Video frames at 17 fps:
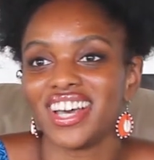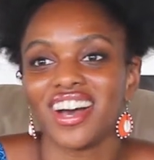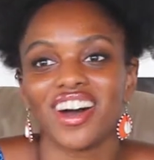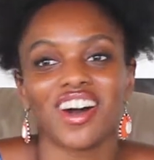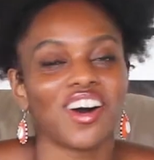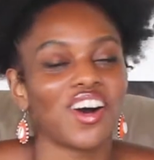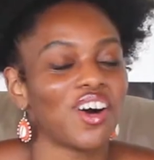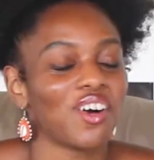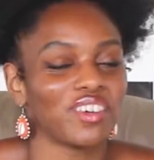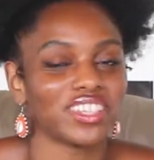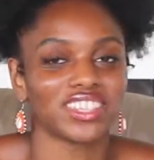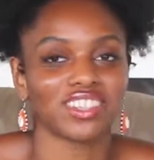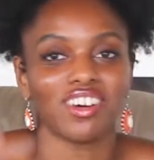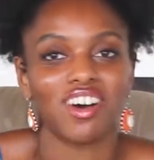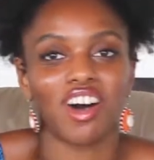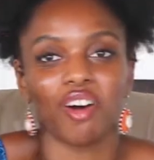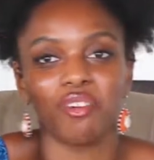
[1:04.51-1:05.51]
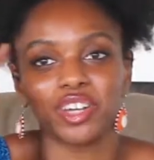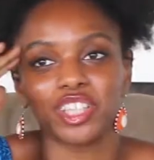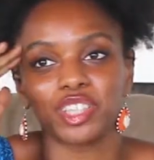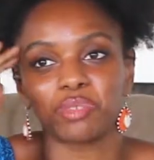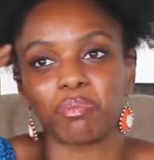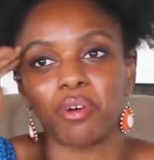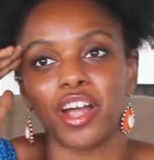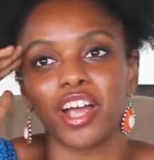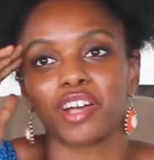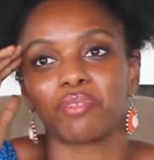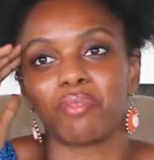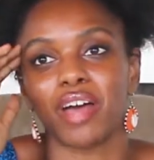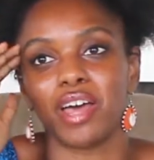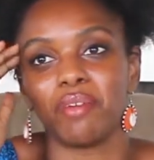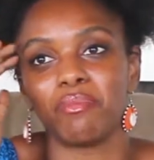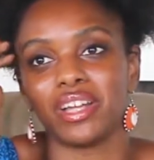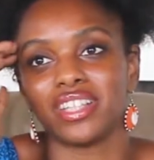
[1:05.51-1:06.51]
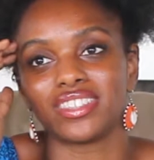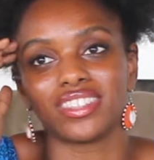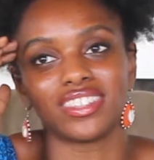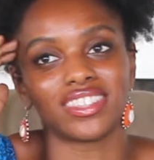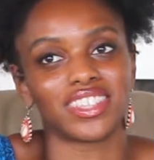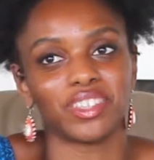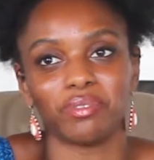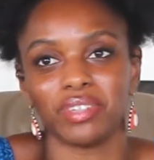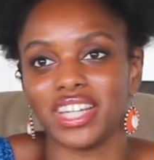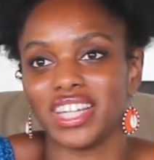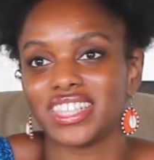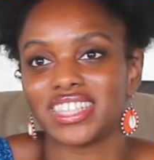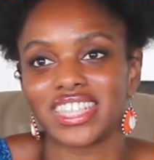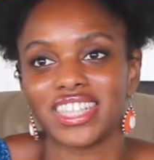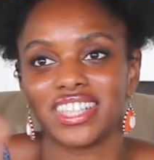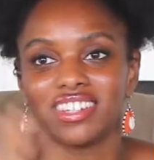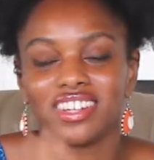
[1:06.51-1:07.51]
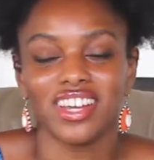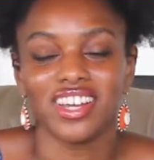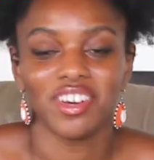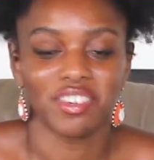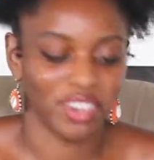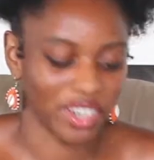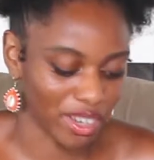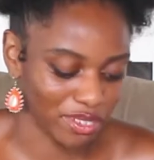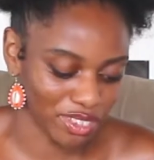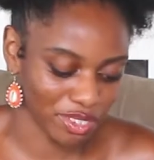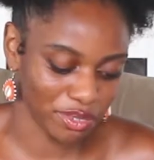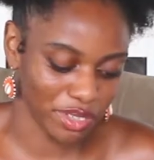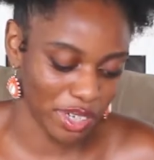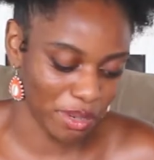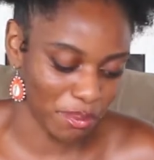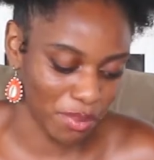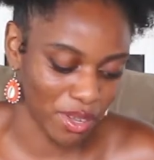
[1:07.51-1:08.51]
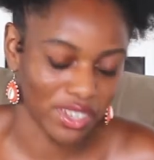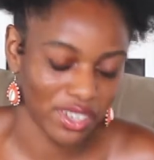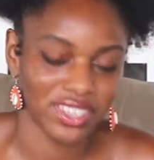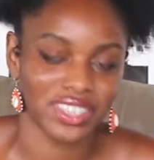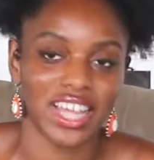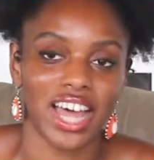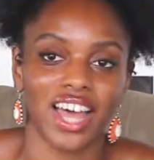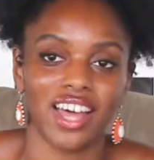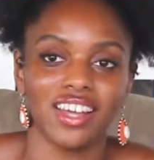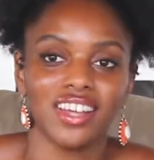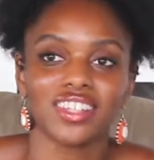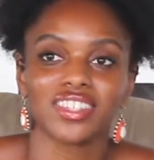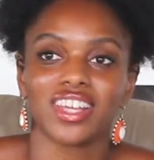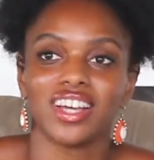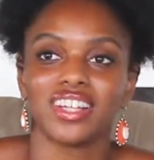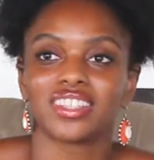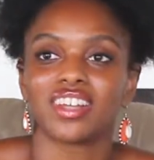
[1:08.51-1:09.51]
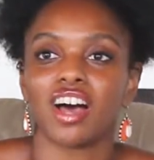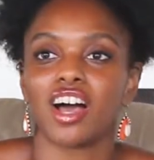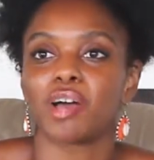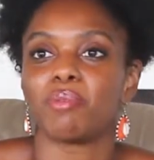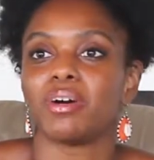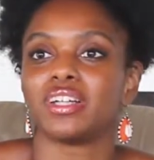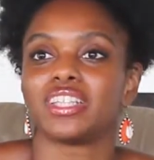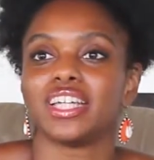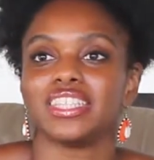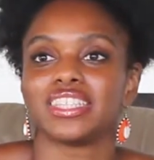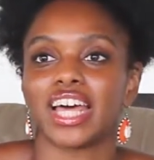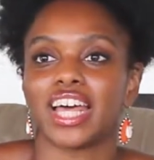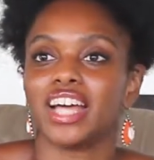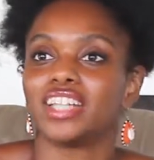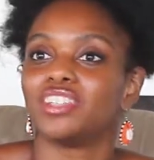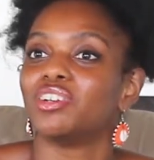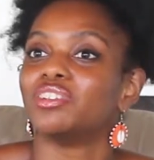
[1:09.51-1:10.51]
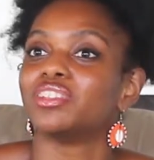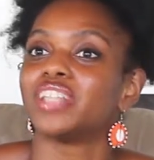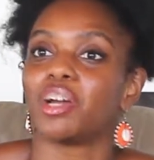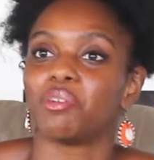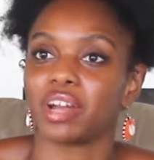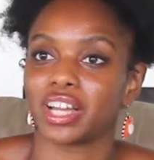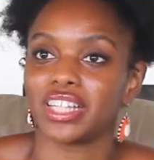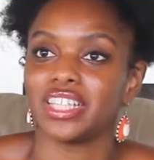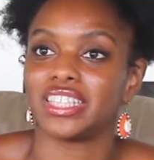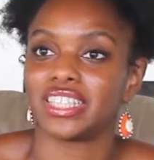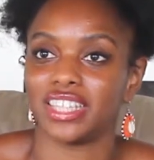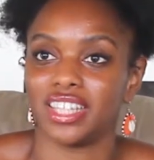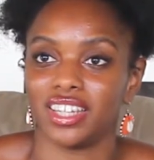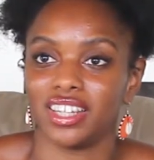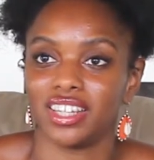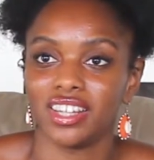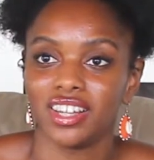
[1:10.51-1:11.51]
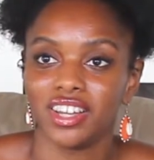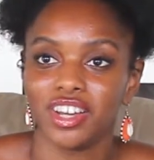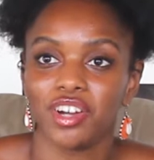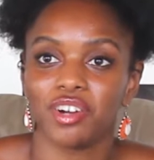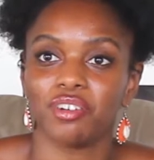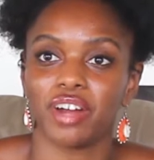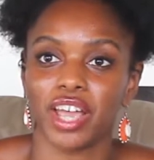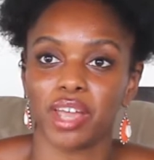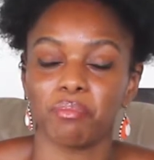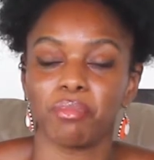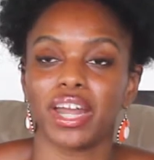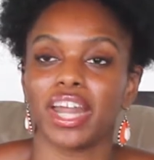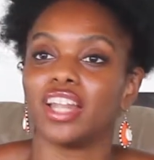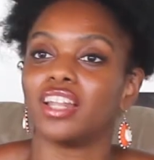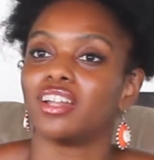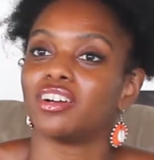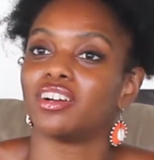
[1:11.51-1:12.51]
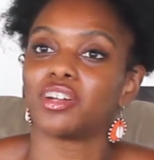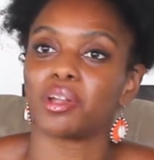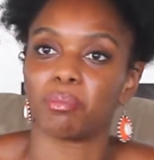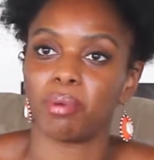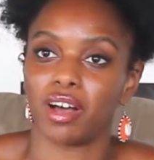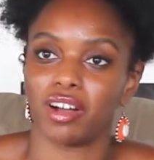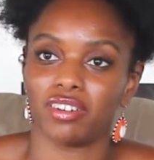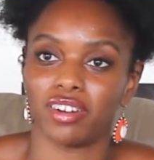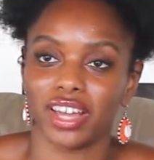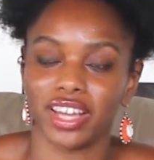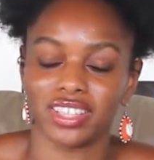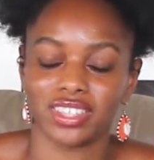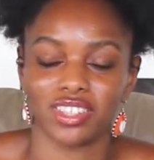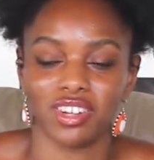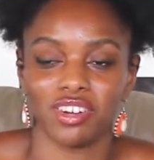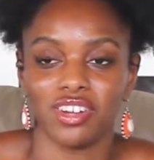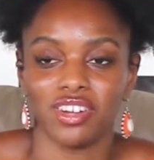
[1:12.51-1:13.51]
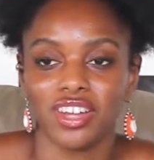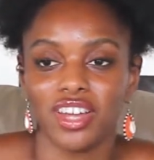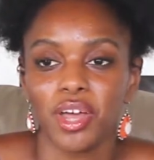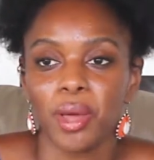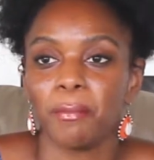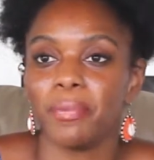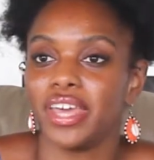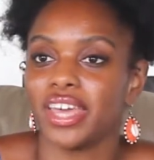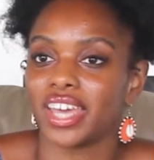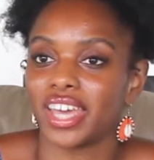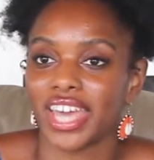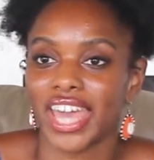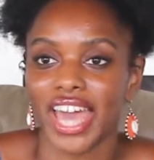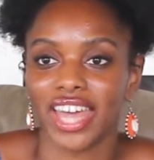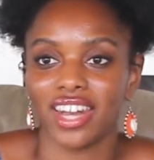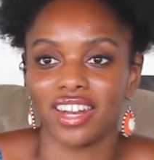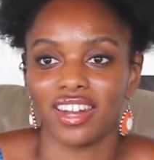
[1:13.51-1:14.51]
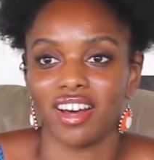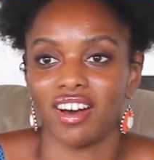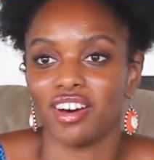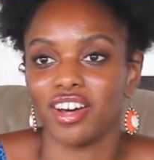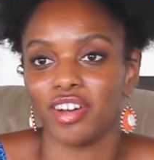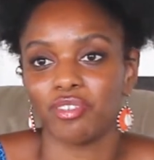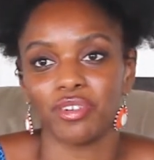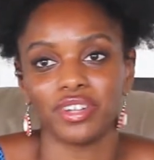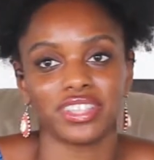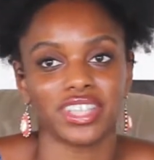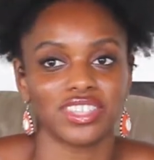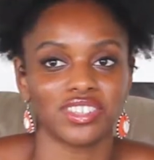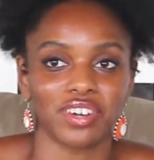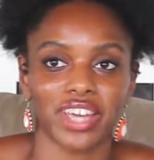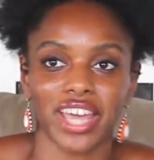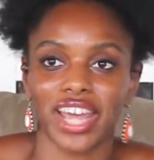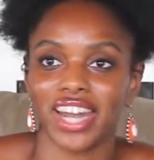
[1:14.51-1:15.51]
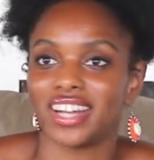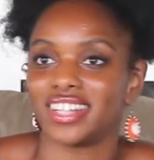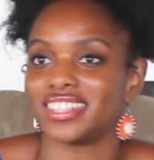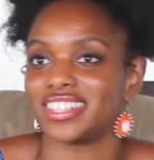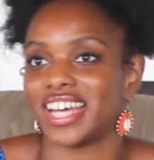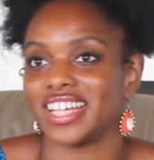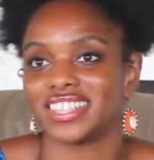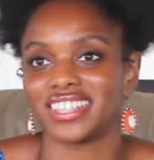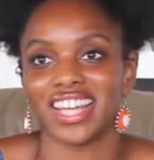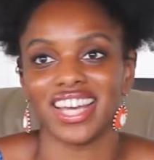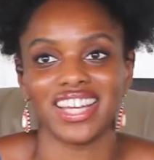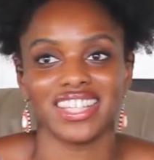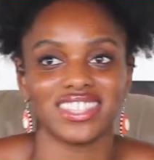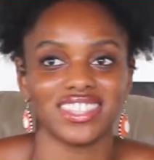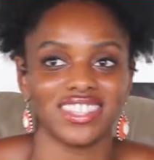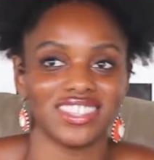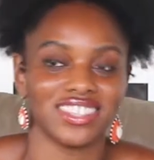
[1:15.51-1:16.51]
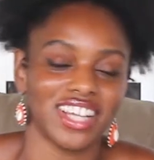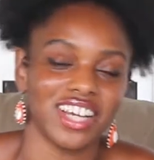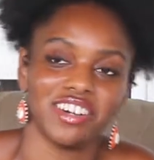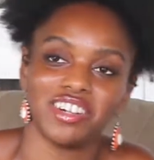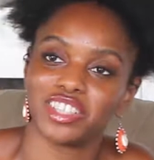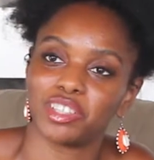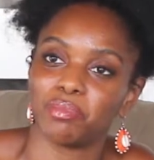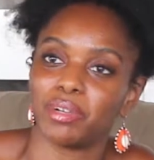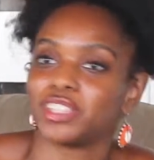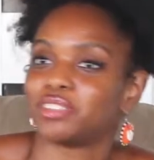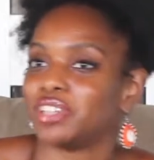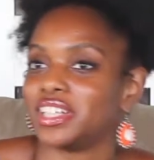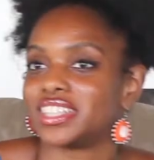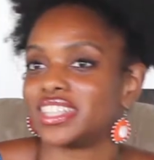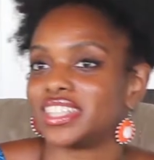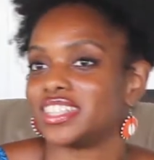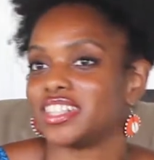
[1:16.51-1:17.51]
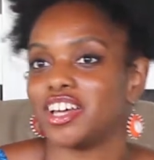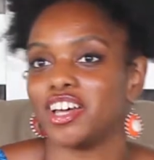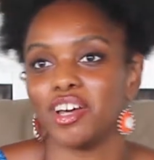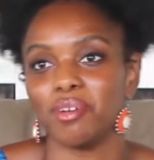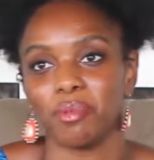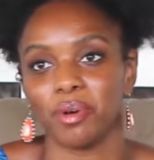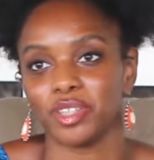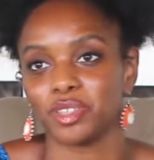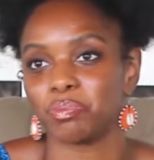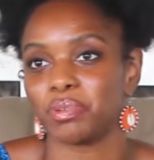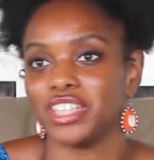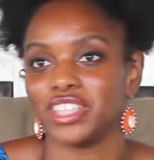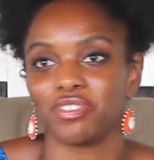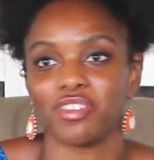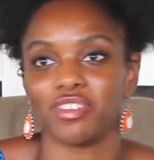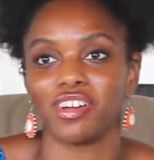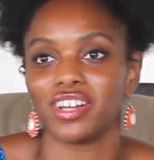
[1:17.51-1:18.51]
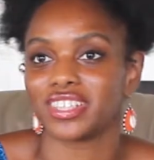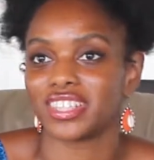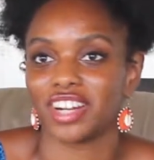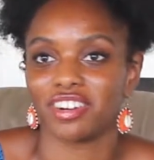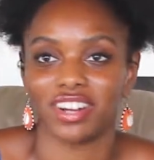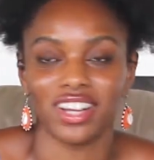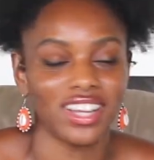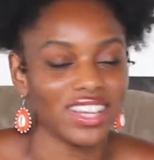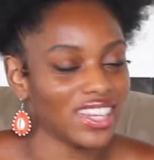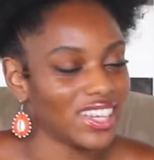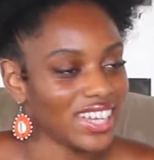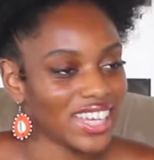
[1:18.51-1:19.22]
Yeah. So it always sparked my mental stimulation when it comes to reading books that talk about things that I don't directly see, right? But I learn about, right? So being in Canada, everyone thinks, oh, Canada is nice, there isn't much racism, or it's peaceful, etc.